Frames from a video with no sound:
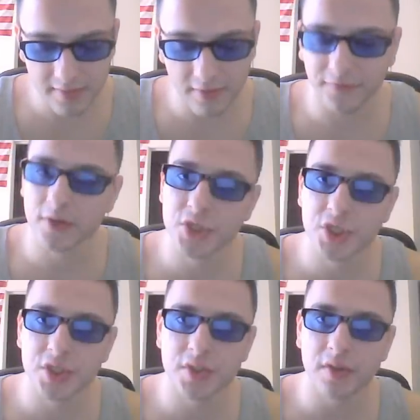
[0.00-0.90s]
the
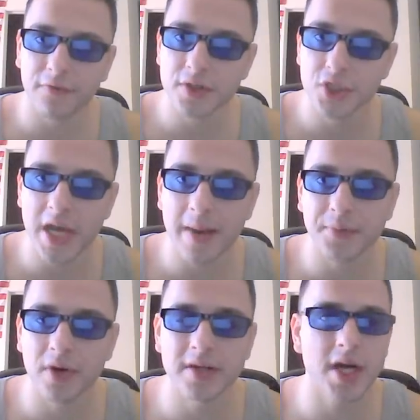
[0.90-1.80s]
first
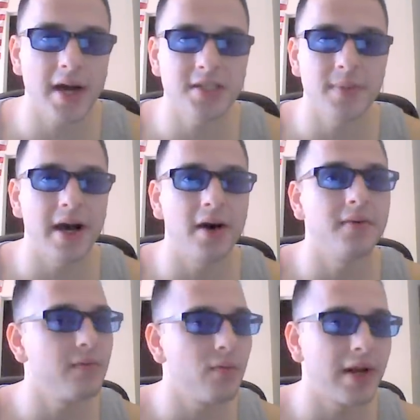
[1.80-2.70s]
chapter I talked about
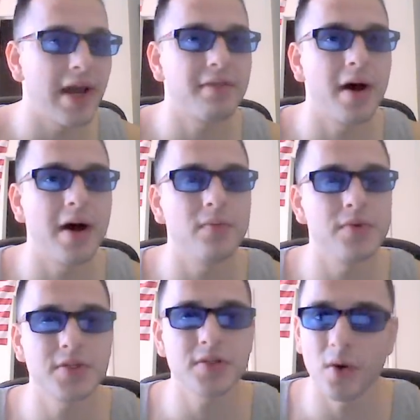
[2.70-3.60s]
what I thought
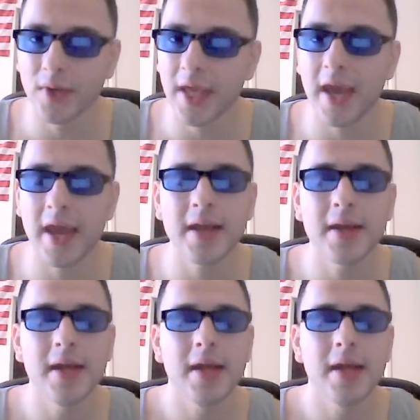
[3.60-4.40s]
was okay.